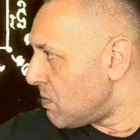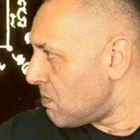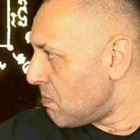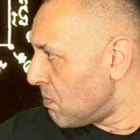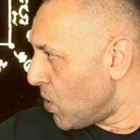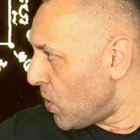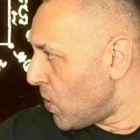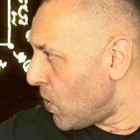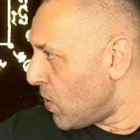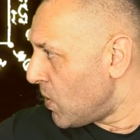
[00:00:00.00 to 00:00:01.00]

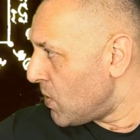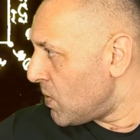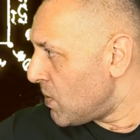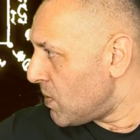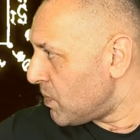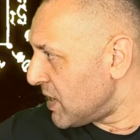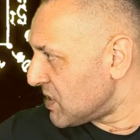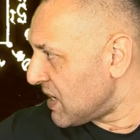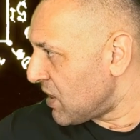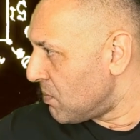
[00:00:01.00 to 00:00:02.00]
mo, there's
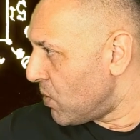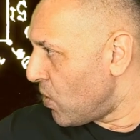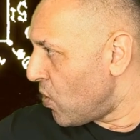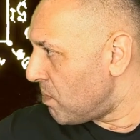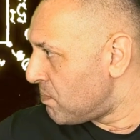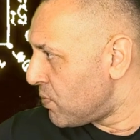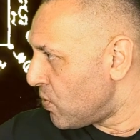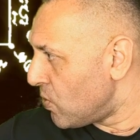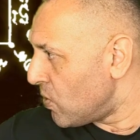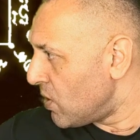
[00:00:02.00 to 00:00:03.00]
another more,
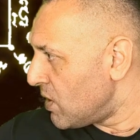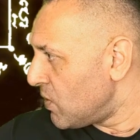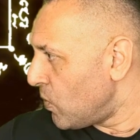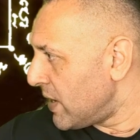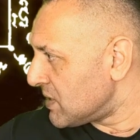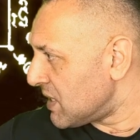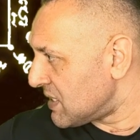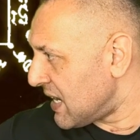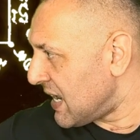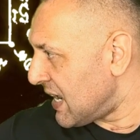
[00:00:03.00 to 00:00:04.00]
pu. Where's the
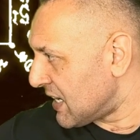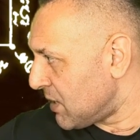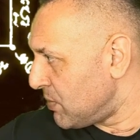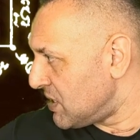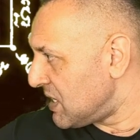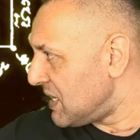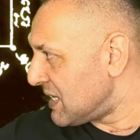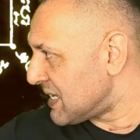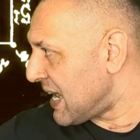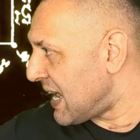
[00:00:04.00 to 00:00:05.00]
ta? Can we see the
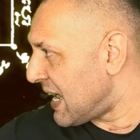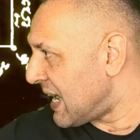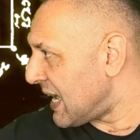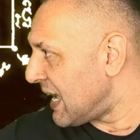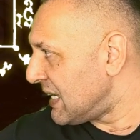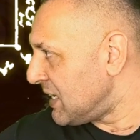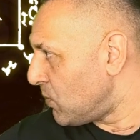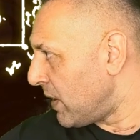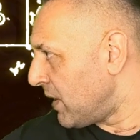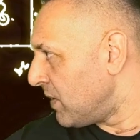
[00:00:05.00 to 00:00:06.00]
ta
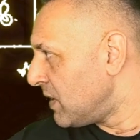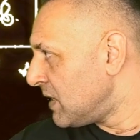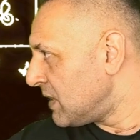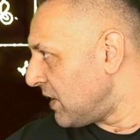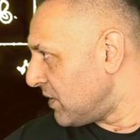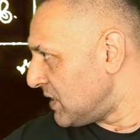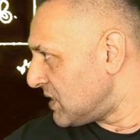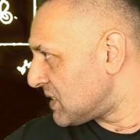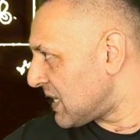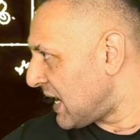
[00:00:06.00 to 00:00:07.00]
anywhere? There it
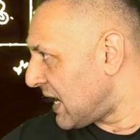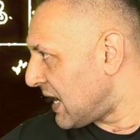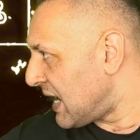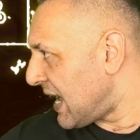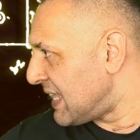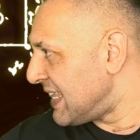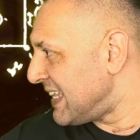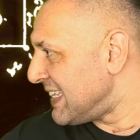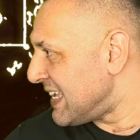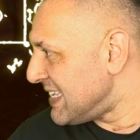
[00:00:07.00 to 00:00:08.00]
is, ta. And
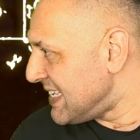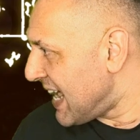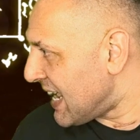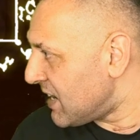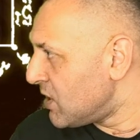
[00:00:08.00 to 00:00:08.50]
then ya